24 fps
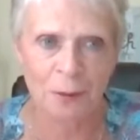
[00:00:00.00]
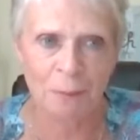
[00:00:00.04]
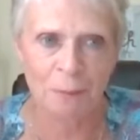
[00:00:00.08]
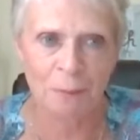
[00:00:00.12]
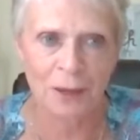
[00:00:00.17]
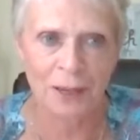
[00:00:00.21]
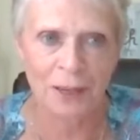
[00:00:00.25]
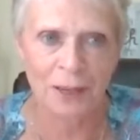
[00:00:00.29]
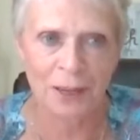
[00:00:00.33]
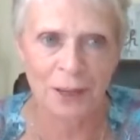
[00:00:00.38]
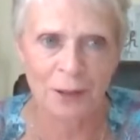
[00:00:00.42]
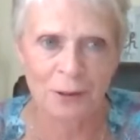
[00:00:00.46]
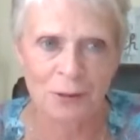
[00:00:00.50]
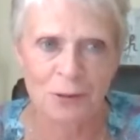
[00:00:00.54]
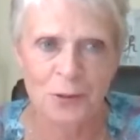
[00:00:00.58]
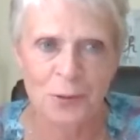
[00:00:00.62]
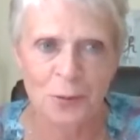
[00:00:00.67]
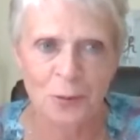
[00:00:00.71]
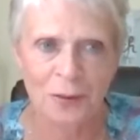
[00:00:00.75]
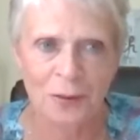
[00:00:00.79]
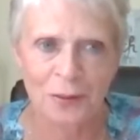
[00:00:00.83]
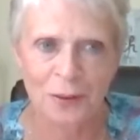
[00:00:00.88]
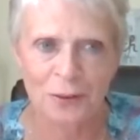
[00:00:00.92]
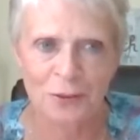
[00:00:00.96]
meetings
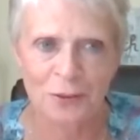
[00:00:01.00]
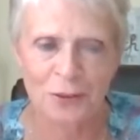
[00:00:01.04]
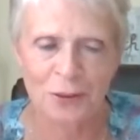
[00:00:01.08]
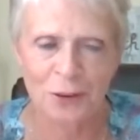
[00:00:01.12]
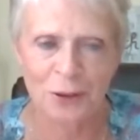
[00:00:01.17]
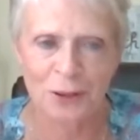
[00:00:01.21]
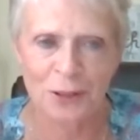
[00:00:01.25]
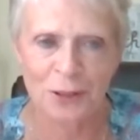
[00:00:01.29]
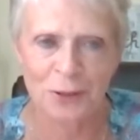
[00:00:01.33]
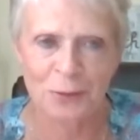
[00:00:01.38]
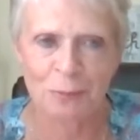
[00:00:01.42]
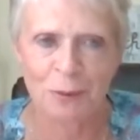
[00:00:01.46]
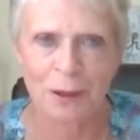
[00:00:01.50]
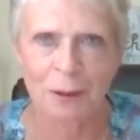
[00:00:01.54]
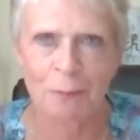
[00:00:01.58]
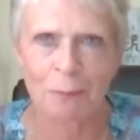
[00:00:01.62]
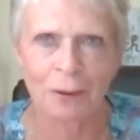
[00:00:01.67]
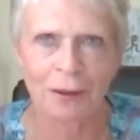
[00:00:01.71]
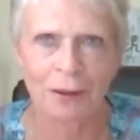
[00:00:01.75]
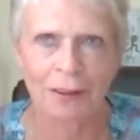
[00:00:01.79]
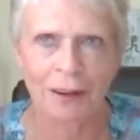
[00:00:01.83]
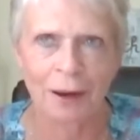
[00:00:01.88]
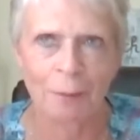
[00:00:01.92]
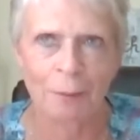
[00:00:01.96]
with insurance
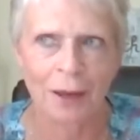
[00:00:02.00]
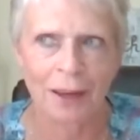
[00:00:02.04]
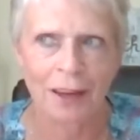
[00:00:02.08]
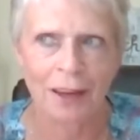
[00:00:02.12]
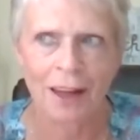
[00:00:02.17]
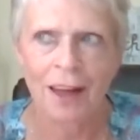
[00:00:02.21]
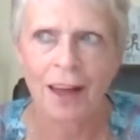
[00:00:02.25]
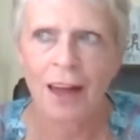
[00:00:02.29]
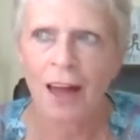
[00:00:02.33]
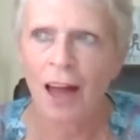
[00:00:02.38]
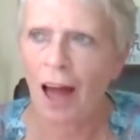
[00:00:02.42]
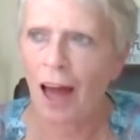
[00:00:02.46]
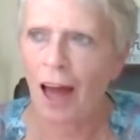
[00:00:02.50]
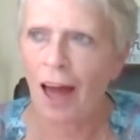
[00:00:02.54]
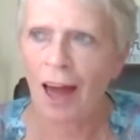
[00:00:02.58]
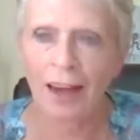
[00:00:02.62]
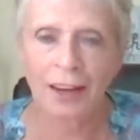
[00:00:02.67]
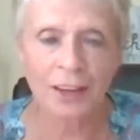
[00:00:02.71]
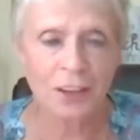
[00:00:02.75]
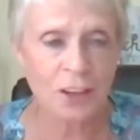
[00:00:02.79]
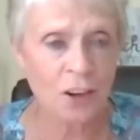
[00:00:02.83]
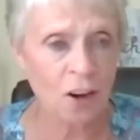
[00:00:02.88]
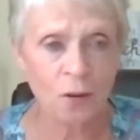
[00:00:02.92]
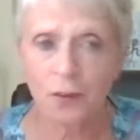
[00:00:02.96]
people. And I'm like, I
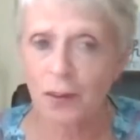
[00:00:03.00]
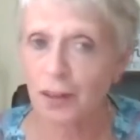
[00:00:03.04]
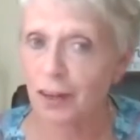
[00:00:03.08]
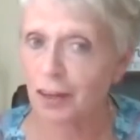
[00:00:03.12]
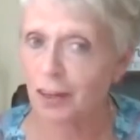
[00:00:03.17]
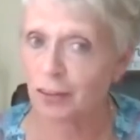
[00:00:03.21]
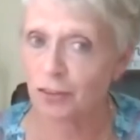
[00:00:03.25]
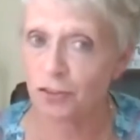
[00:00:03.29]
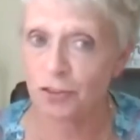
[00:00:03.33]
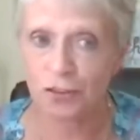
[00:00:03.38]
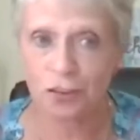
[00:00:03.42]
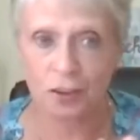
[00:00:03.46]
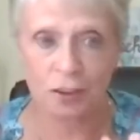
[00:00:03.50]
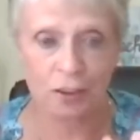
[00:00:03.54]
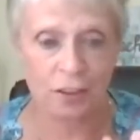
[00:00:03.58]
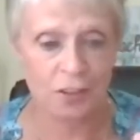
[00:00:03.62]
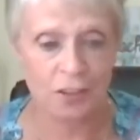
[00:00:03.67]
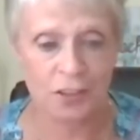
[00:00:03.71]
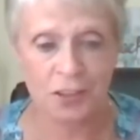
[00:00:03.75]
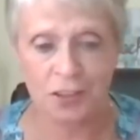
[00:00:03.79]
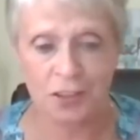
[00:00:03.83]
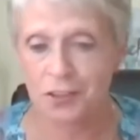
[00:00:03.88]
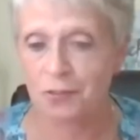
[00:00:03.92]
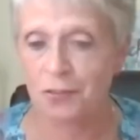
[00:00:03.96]
know that
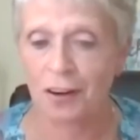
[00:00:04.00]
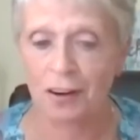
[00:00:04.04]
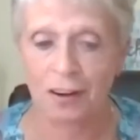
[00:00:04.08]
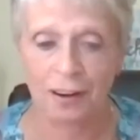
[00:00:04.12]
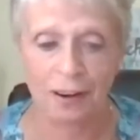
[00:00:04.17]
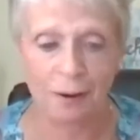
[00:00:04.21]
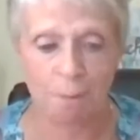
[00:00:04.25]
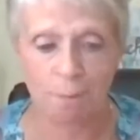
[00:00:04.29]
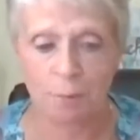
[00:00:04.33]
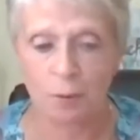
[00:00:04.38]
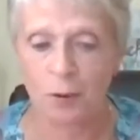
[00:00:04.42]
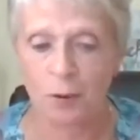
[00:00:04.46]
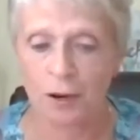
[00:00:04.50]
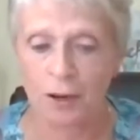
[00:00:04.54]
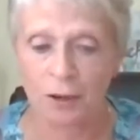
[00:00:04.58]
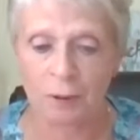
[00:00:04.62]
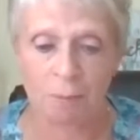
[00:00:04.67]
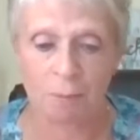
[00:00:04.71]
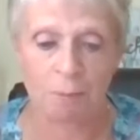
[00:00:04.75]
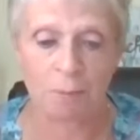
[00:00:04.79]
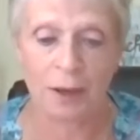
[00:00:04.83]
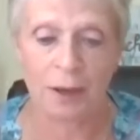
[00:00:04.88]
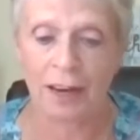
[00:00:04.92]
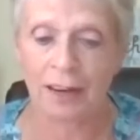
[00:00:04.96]
insurance is very
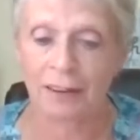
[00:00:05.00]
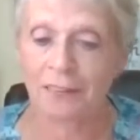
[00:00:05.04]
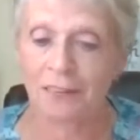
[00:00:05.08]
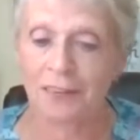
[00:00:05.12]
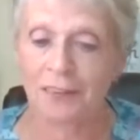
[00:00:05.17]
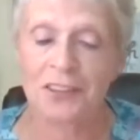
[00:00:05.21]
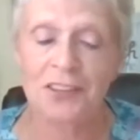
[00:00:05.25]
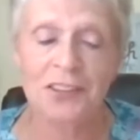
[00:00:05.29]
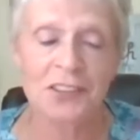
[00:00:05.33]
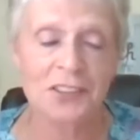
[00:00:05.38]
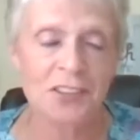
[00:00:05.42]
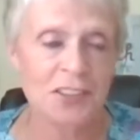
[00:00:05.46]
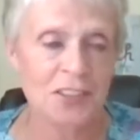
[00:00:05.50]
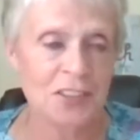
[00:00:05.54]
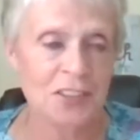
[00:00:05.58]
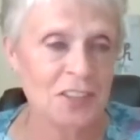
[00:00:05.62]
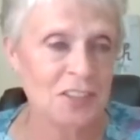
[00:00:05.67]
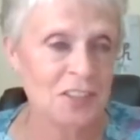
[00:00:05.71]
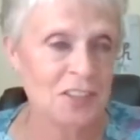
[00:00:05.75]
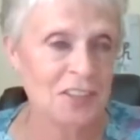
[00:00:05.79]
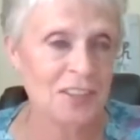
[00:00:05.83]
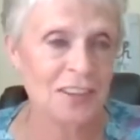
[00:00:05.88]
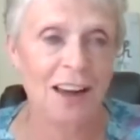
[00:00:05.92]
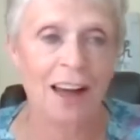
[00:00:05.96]
important, but this is
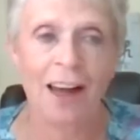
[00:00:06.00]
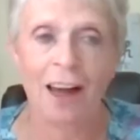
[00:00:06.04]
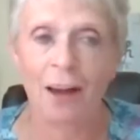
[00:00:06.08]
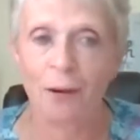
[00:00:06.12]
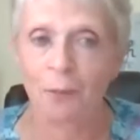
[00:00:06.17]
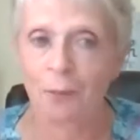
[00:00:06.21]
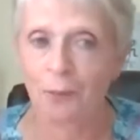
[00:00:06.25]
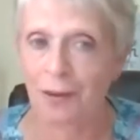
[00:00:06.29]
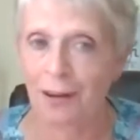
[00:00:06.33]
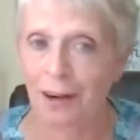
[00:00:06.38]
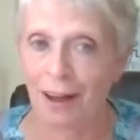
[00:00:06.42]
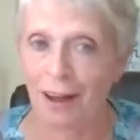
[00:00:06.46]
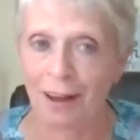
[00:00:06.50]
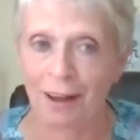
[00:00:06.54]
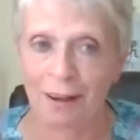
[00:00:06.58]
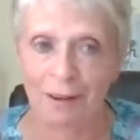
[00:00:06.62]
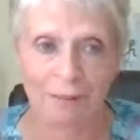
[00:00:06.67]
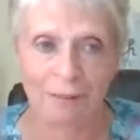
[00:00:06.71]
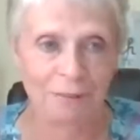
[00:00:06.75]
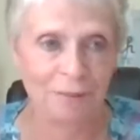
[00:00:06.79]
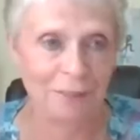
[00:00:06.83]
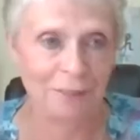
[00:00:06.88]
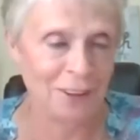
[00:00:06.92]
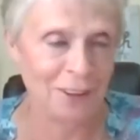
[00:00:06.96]
not what I
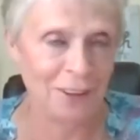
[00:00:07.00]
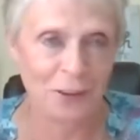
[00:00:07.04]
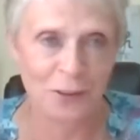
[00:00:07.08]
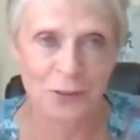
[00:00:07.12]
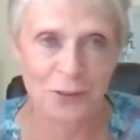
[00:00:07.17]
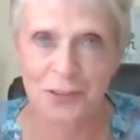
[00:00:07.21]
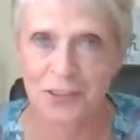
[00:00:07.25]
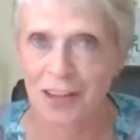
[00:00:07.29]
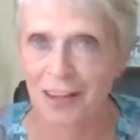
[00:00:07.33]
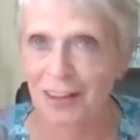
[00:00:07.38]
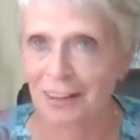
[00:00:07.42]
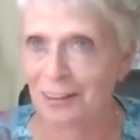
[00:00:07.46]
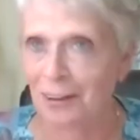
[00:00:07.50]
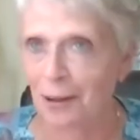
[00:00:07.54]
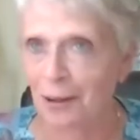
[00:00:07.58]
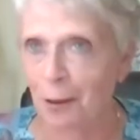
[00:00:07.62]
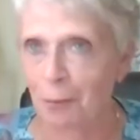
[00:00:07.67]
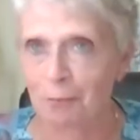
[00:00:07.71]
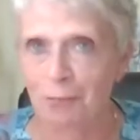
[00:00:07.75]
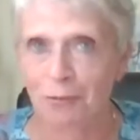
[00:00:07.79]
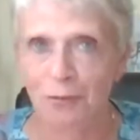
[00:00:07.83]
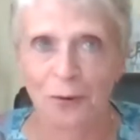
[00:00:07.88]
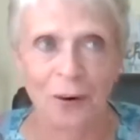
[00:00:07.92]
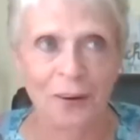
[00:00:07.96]
signed
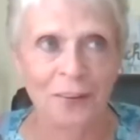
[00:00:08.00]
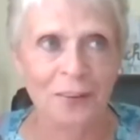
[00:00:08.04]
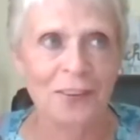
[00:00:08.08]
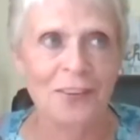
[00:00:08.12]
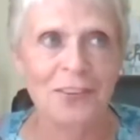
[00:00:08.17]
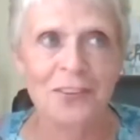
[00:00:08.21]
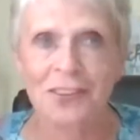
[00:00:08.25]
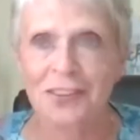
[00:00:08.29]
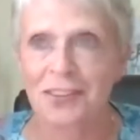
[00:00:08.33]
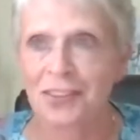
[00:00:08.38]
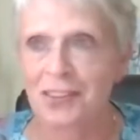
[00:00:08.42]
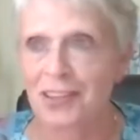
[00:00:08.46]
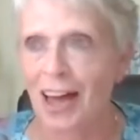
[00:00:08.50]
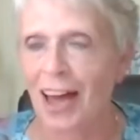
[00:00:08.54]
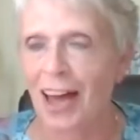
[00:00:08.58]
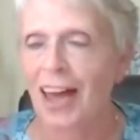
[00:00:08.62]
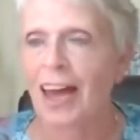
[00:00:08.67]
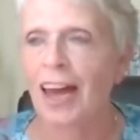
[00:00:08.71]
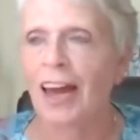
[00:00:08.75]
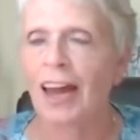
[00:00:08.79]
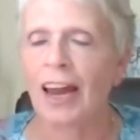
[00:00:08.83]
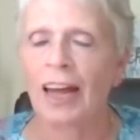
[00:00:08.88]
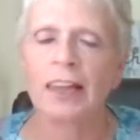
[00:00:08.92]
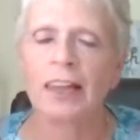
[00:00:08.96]
up for. This is not,
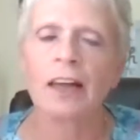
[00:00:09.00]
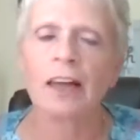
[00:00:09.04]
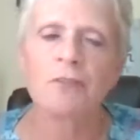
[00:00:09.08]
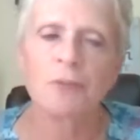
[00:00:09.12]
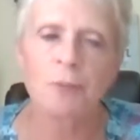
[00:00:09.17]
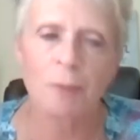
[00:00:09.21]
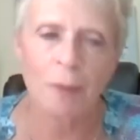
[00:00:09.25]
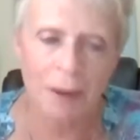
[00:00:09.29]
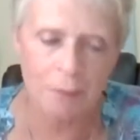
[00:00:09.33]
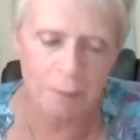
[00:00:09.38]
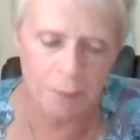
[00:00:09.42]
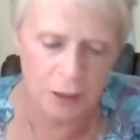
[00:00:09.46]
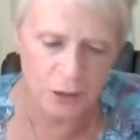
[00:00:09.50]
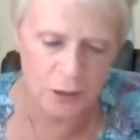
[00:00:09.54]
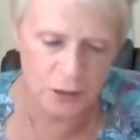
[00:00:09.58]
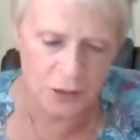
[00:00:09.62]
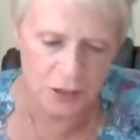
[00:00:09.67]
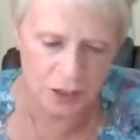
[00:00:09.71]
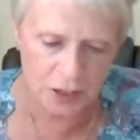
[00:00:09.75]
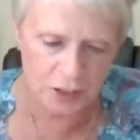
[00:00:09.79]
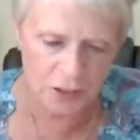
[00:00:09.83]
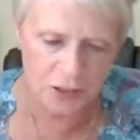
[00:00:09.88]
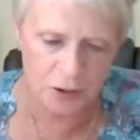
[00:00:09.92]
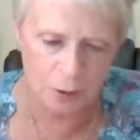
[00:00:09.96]
and I loved my
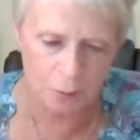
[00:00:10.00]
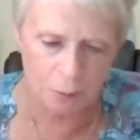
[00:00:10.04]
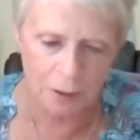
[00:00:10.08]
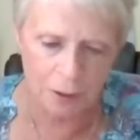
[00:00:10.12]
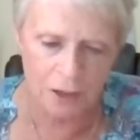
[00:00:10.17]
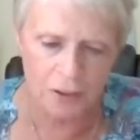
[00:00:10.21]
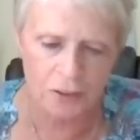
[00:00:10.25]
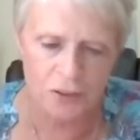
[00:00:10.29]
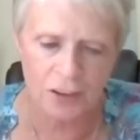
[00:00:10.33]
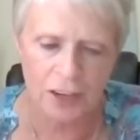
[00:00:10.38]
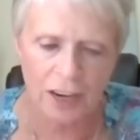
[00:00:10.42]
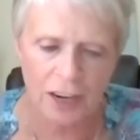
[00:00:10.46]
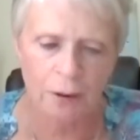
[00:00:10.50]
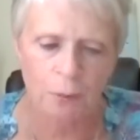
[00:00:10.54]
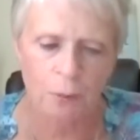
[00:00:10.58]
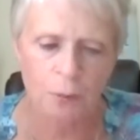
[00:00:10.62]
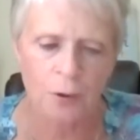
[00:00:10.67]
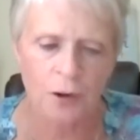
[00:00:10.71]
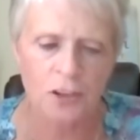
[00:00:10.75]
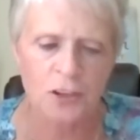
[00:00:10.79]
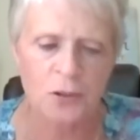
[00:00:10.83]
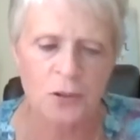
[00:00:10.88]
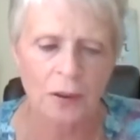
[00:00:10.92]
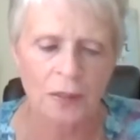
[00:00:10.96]
music so much. And I
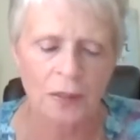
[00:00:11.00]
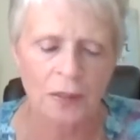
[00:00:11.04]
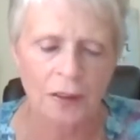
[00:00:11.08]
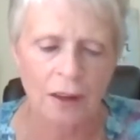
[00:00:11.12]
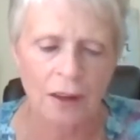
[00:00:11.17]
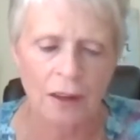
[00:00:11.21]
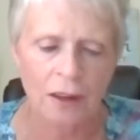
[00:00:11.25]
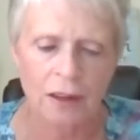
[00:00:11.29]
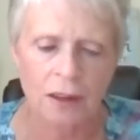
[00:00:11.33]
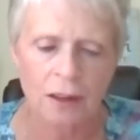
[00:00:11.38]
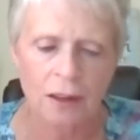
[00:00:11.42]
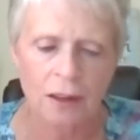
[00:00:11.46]
worked with a